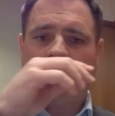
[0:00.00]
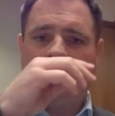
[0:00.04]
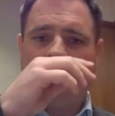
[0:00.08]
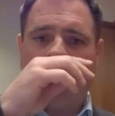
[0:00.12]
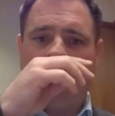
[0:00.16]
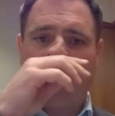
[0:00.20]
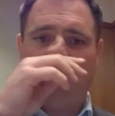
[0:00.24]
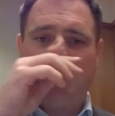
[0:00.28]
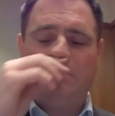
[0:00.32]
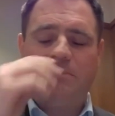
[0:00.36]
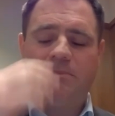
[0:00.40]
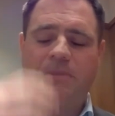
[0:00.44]

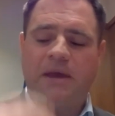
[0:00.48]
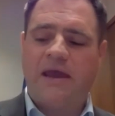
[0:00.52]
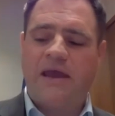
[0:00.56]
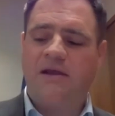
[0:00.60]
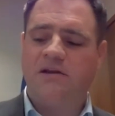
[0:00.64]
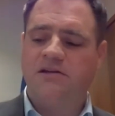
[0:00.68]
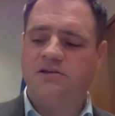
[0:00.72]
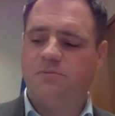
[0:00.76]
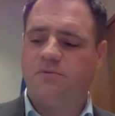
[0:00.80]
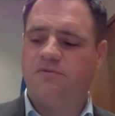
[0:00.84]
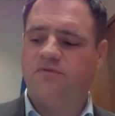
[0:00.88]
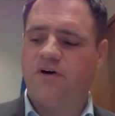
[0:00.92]

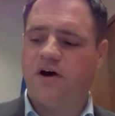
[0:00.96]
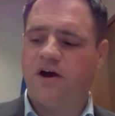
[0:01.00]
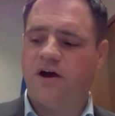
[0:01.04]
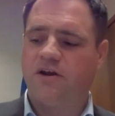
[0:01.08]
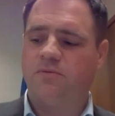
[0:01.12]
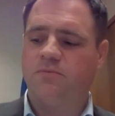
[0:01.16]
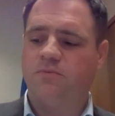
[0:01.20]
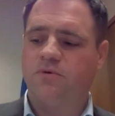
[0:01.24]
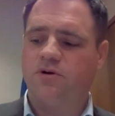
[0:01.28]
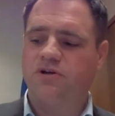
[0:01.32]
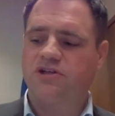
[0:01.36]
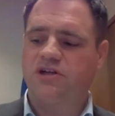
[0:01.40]
bound to provide a
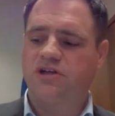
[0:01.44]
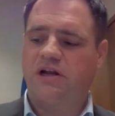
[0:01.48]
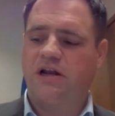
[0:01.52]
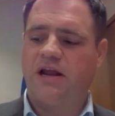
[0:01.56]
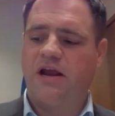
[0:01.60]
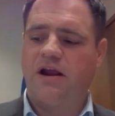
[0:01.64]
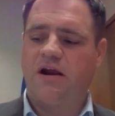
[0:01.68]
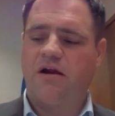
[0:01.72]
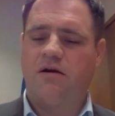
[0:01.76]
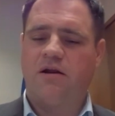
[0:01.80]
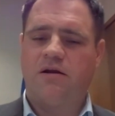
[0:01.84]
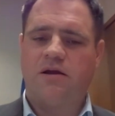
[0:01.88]
much
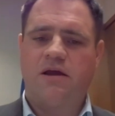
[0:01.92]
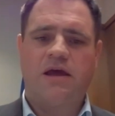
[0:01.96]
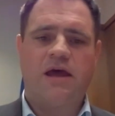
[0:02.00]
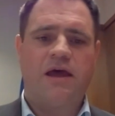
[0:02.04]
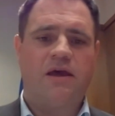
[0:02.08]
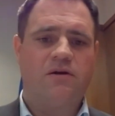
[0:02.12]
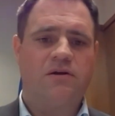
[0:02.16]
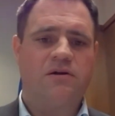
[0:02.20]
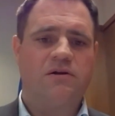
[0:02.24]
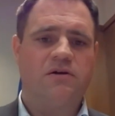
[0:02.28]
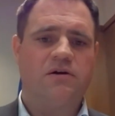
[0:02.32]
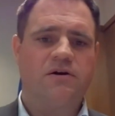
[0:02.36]
clearer
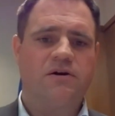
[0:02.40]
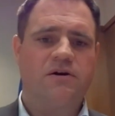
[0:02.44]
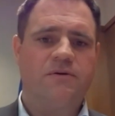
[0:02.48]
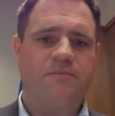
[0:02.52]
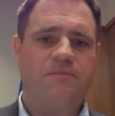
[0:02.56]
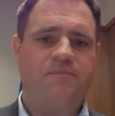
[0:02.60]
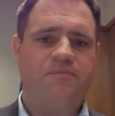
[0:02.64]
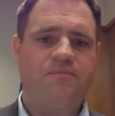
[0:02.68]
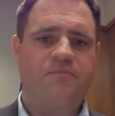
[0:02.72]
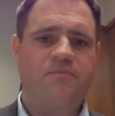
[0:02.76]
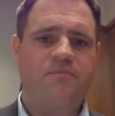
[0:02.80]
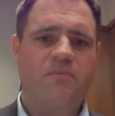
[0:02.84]
outlook.
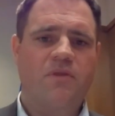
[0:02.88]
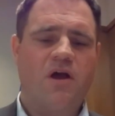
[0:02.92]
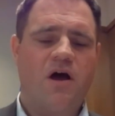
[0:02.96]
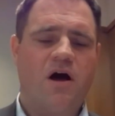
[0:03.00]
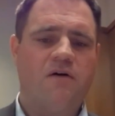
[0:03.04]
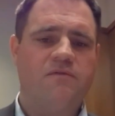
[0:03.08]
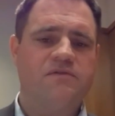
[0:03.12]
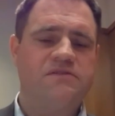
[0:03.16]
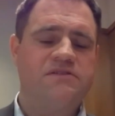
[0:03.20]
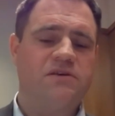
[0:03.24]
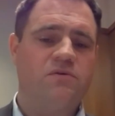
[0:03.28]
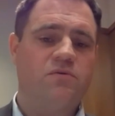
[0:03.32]

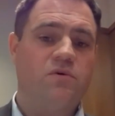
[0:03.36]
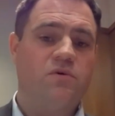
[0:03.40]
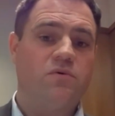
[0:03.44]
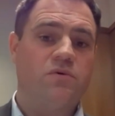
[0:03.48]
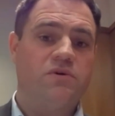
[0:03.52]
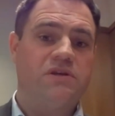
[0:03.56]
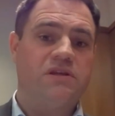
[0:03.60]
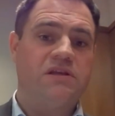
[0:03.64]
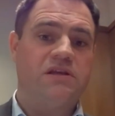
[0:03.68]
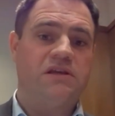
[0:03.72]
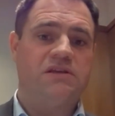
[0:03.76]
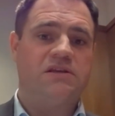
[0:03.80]
Obviously, we would
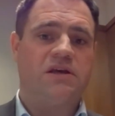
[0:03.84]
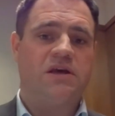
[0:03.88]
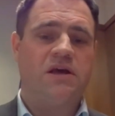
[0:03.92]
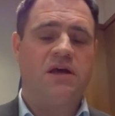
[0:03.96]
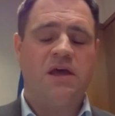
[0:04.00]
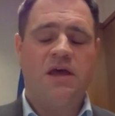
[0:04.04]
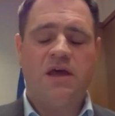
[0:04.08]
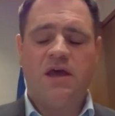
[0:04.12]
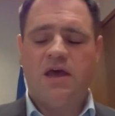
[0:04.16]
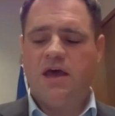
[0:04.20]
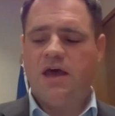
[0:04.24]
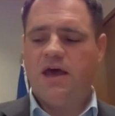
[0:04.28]
need
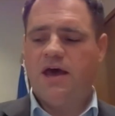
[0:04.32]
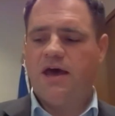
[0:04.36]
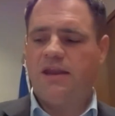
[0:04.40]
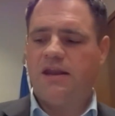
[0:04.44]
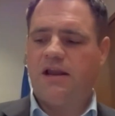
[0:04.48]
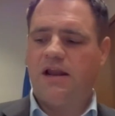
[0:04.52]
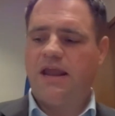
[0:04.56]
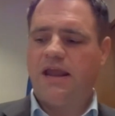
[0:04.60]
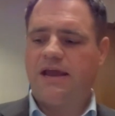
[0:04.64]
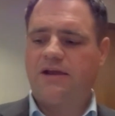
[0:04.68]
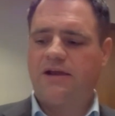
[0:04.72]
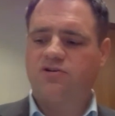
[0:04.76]
an
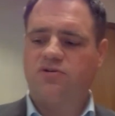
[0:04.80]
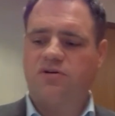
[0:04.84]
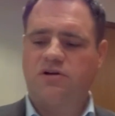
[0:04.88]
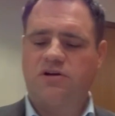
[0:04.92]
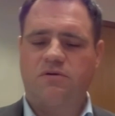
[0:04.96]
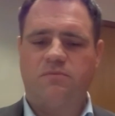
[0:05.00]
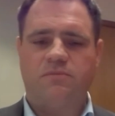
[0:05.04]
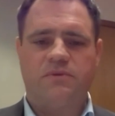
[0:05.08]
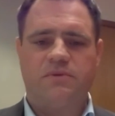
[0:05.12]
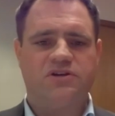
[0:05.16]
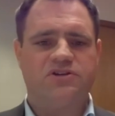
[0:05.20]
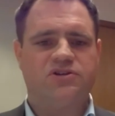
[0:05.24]
electoral
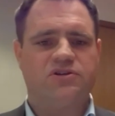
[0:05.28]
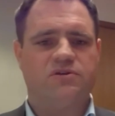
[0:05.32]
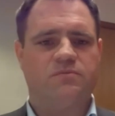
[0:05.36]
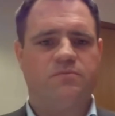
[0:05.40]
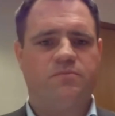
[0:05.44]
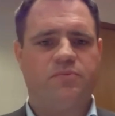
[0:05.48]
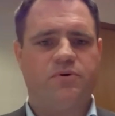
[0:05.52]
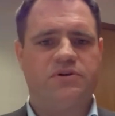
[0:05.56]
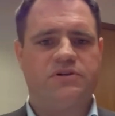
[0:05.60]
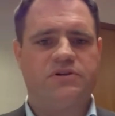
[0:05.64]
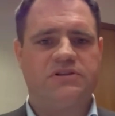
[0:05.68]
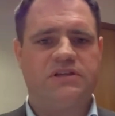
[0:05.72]
commission
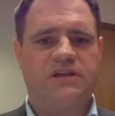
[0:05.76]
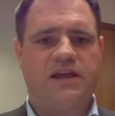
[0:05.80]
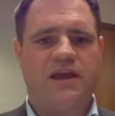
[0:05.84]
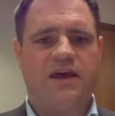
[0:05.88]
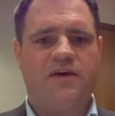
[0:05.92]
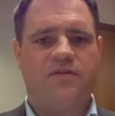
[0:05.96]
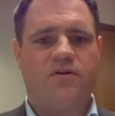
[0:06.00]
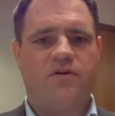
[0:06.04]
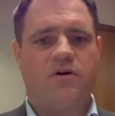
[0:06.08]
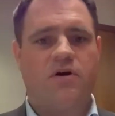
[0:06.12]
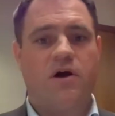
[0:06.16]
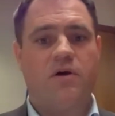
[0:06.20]
put
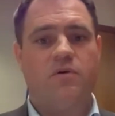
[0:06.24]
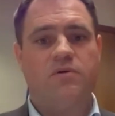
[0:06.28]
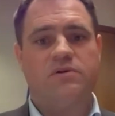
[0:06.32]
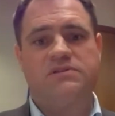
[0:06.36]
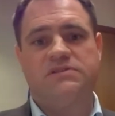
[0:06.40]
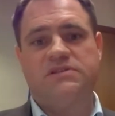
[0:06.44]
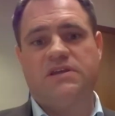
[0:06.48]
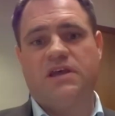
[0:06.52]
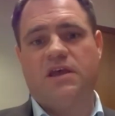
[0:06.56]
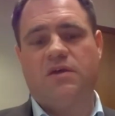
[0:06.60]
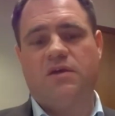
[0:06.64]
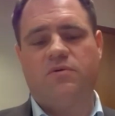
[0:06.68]
together, I would
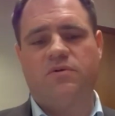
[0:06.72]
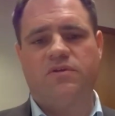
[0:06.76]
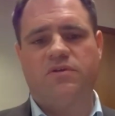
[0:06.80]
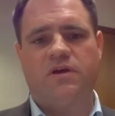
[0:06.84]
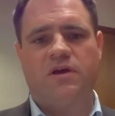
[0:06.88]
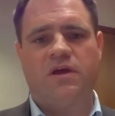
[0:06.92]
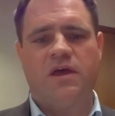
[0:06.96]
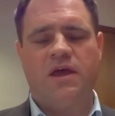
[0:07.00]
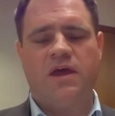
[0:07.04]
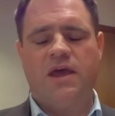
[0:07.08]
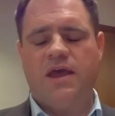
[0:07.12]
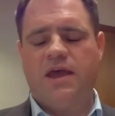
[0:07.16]
say, with a
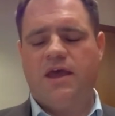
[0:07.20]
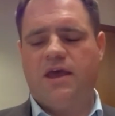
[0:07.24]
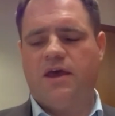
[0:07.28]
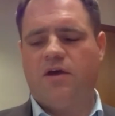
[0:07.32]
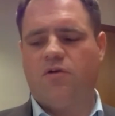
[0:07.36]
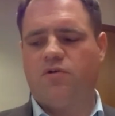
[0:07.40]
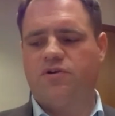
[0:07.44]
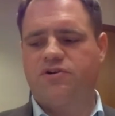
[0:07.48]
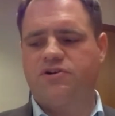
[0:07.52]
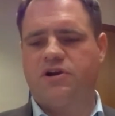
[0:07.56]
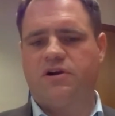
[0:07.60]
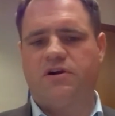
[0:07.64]

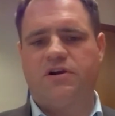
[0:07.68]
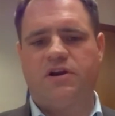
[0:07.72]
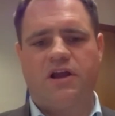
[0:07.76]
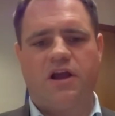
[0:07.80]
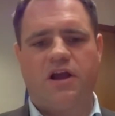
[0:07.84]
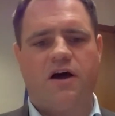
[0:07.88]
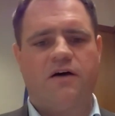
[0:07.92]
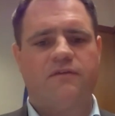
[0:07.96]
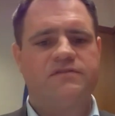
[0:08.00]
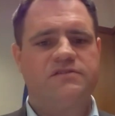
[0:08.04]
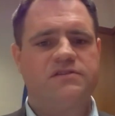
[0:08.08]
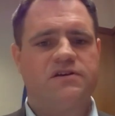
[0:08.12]
returning
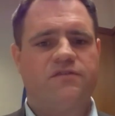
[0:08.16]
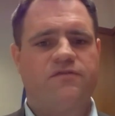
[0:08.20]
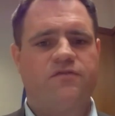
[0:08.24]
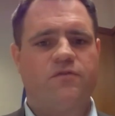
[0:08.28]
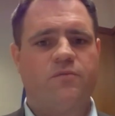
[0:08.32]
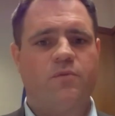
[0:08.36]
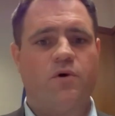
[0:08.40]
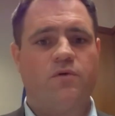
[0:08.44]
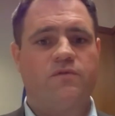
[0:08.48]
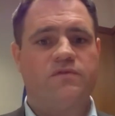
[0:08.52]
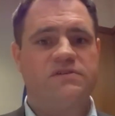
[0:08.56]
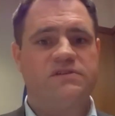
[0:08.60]
officer from
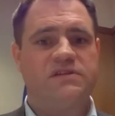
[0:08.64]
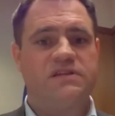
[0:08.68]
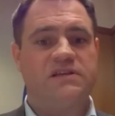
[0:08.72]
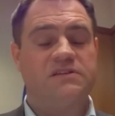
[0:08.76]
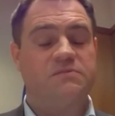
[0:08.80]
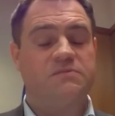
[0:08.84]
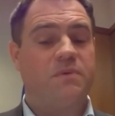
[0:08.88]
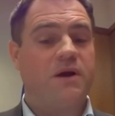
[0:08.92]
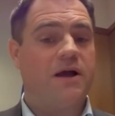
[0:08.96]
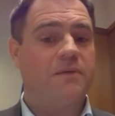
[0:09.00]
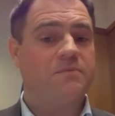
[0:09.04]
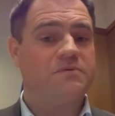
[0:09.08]
overseas,
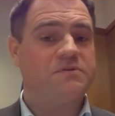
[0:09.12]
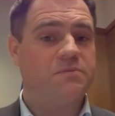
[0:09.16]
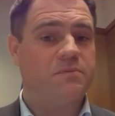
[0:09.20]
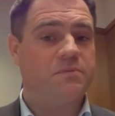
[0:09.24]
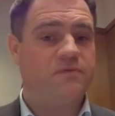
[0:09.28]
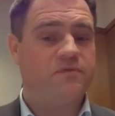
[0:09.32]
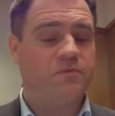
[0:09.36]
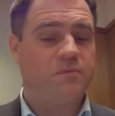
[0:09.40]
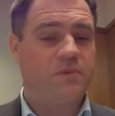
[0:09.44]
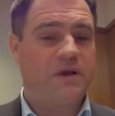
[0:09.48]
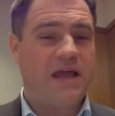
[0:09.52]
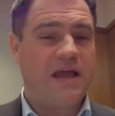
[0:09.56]
perhaps someone
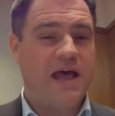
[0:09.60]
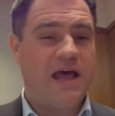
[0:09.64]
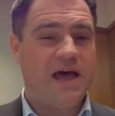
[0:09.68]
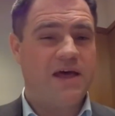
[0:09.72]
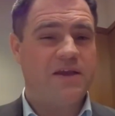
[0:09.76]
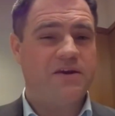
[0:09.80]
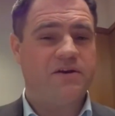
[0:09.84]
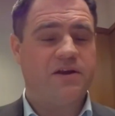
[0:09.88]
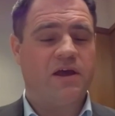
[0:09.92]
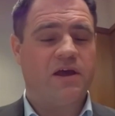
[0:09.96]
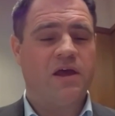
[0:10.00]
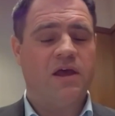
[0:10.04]
from
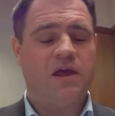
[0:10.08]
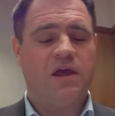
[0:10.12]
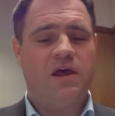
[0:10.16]
Canada,